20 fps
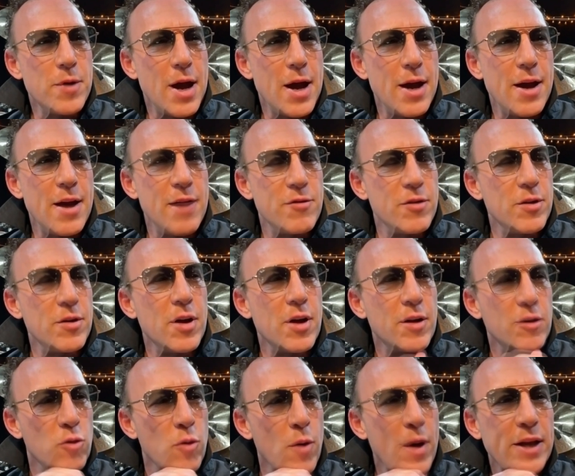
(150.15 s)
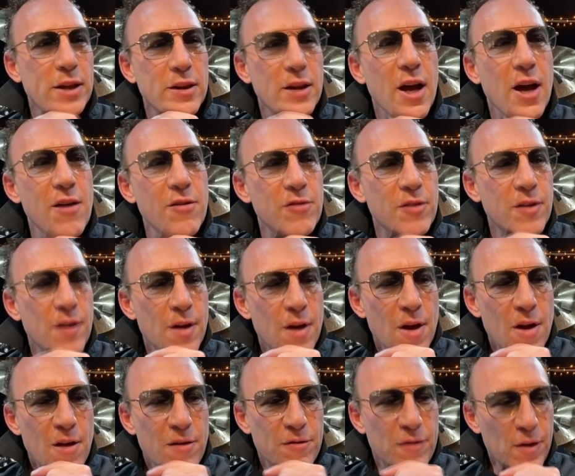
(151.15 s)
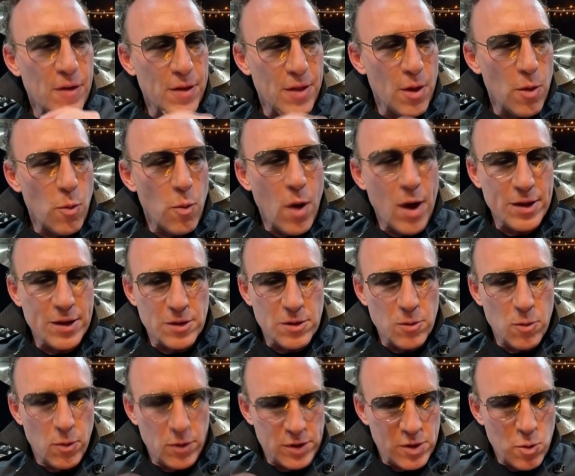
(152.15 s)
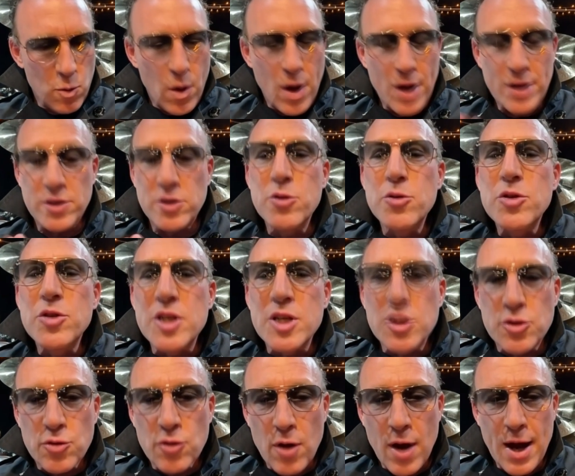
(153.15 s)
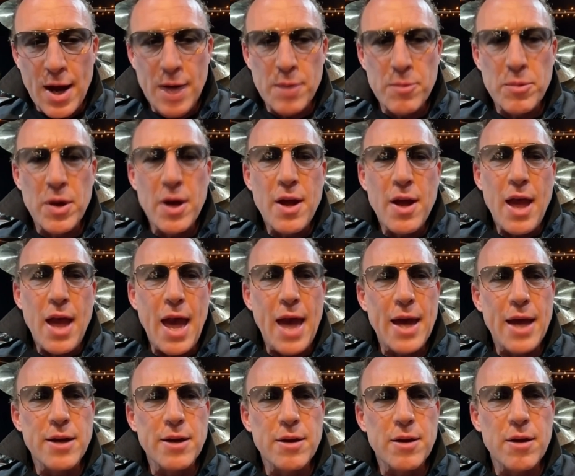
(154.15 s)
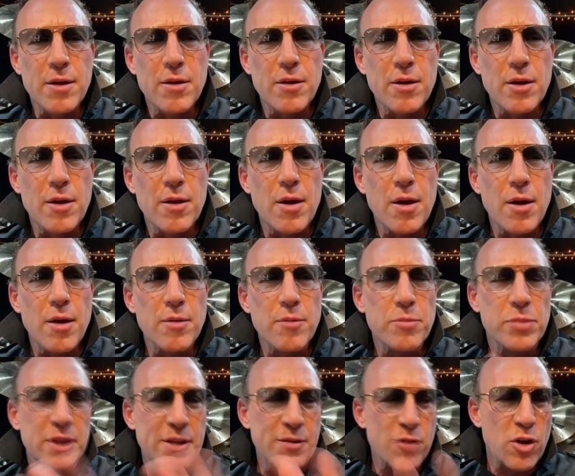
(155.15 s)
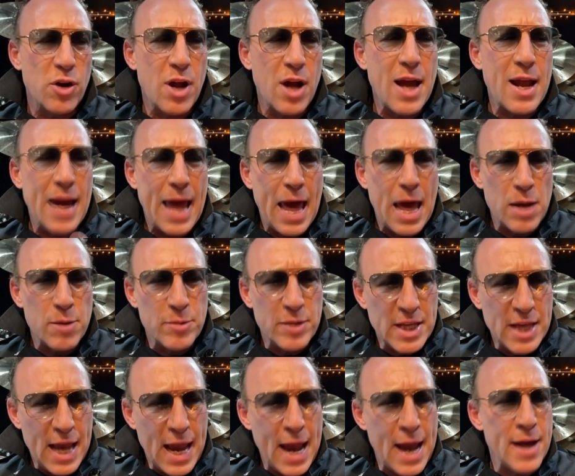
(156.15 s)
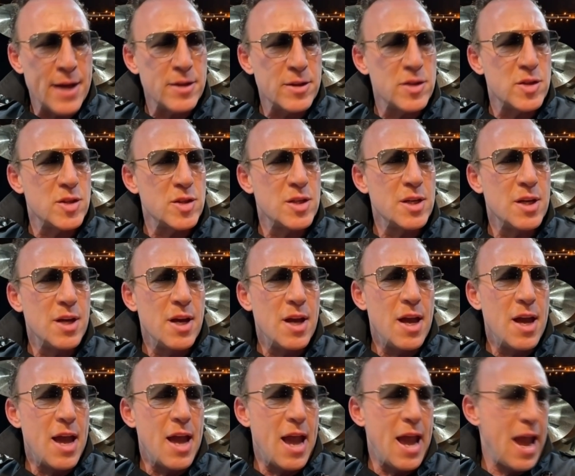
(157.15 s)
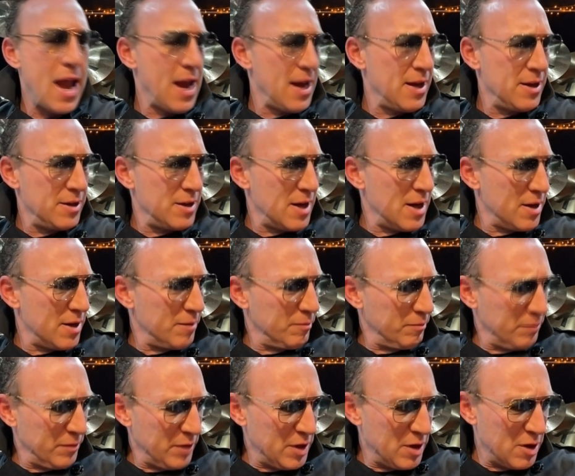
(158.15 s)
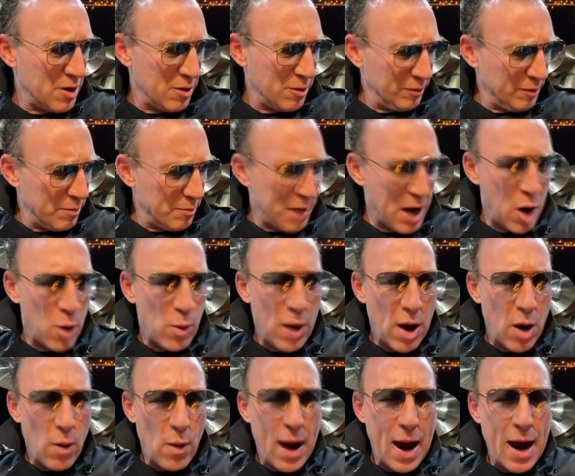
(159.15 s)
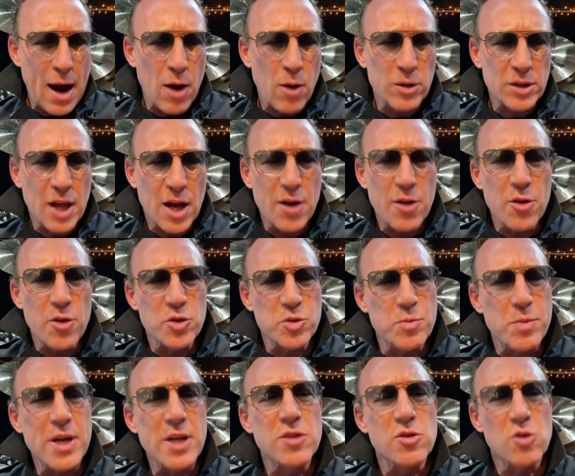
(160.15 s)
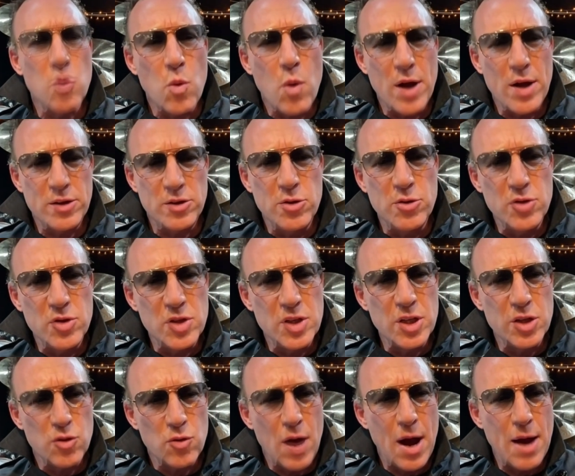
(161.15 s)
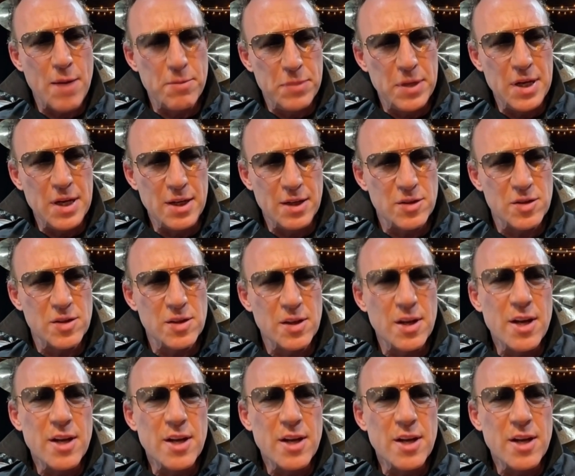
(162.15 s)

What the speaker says: I have a great love for the Watusi tribe, and believe it or not, Adam and the Ants, and Bow Wow Wow. A lot of those beats are Watusi tribe beats.